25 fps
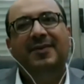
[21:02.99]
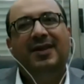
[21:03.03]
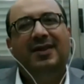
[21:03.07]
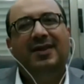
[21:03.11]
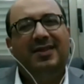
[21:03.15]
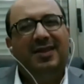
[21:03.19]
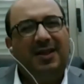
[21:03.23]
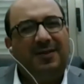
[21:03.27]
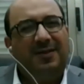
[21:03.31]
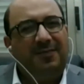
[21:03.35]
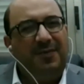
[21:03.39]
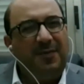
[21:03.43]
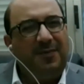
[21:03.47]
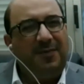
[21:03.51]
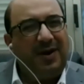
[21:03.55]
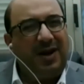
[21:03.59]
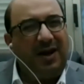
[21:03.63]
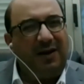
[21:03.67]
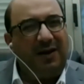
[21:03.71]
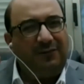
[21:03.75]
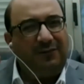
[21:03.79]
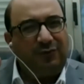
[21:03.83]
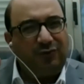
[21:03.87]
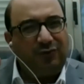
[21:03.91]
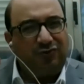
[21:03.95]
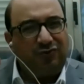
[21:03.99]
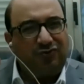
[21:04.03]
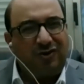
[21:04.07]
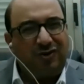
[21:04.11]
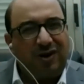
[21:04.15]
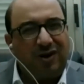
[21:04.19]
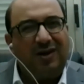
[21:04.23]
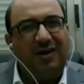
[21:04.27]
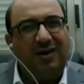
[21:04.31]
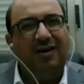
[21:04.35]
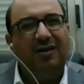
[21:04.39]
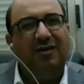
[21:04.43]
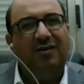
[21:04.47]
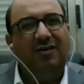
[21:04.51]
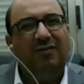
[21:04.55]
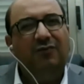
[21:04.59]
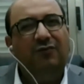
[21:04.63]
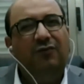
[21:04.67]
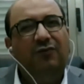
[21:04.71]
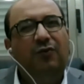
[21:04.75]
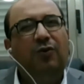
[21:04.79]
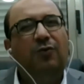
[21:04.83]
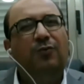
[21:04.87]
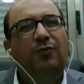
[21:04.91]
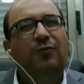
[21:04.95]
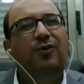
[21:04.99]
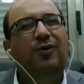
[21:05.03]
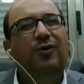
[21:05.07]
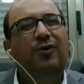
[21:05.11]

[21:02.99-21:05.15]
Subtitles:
that people have to struggle for more